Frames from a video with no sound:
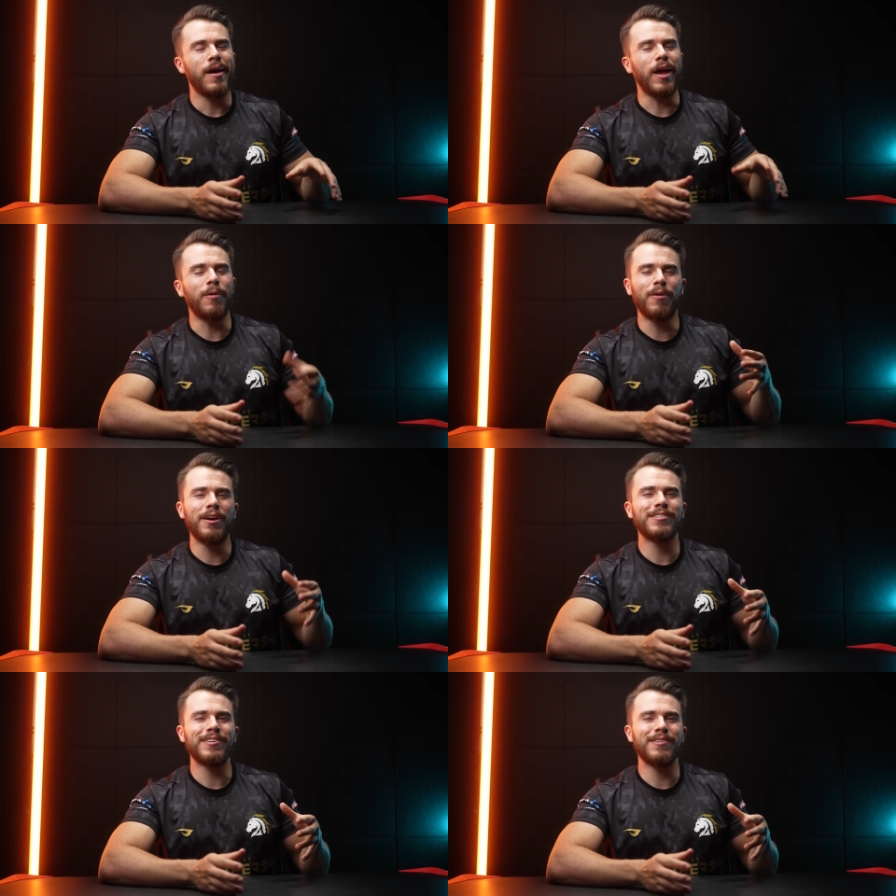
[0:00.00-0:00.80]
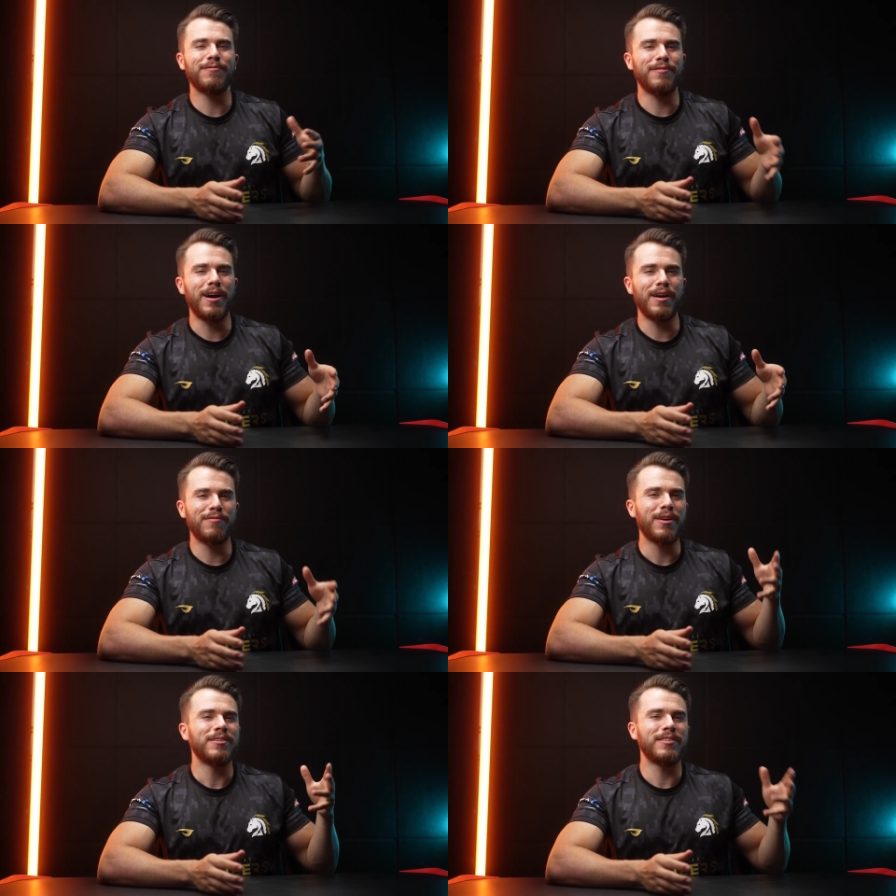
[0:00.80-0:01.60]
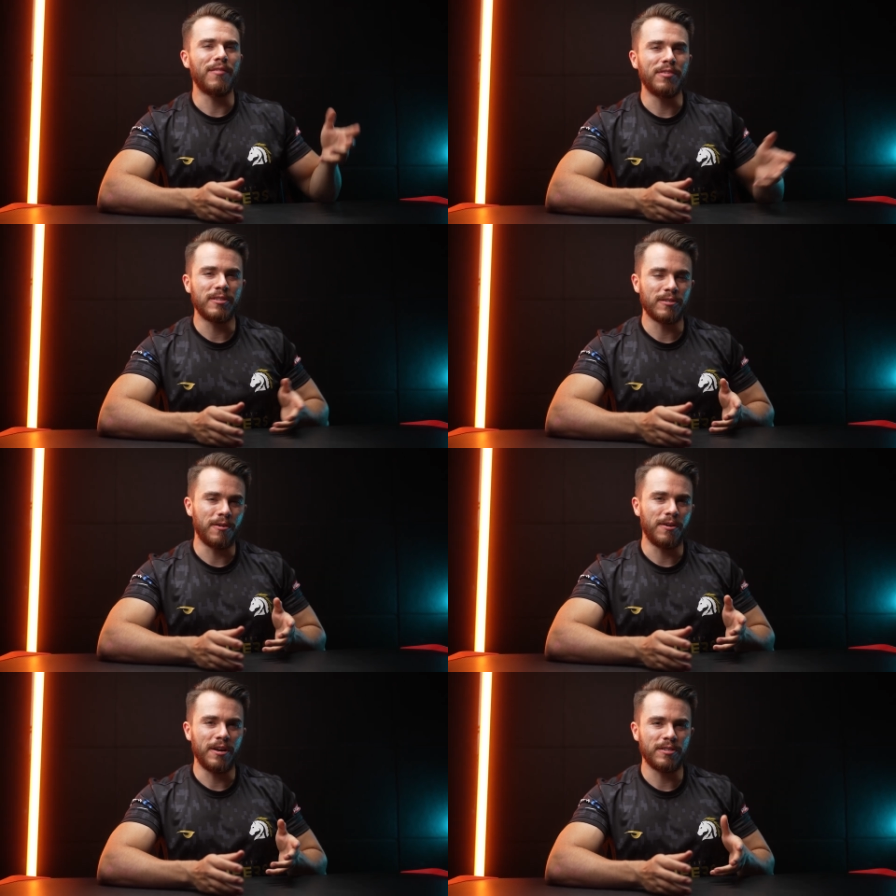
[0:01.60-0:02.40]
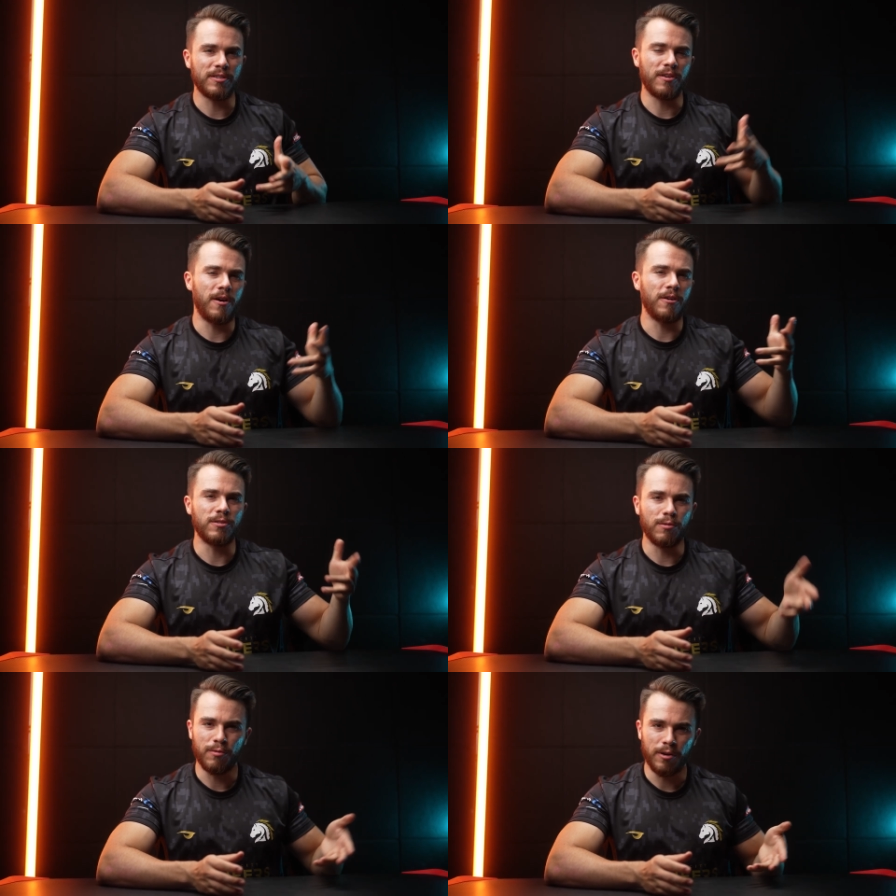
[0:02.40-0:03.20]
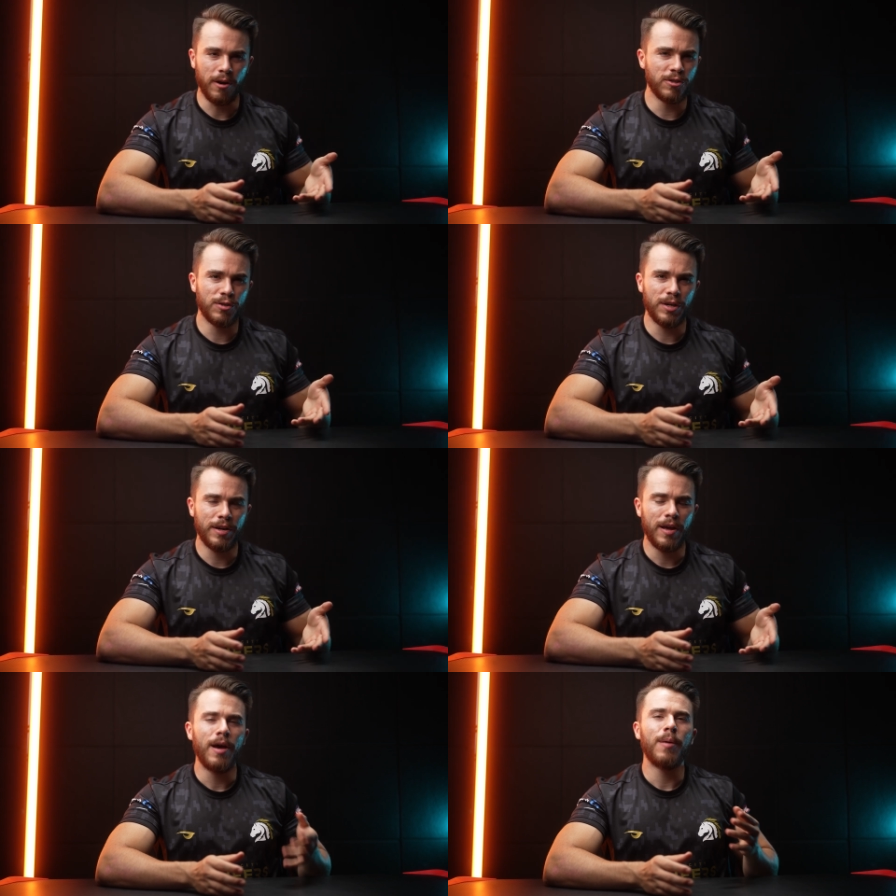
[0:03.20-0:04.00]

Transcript: a Ryzen 5 7600X is gonna cost you 300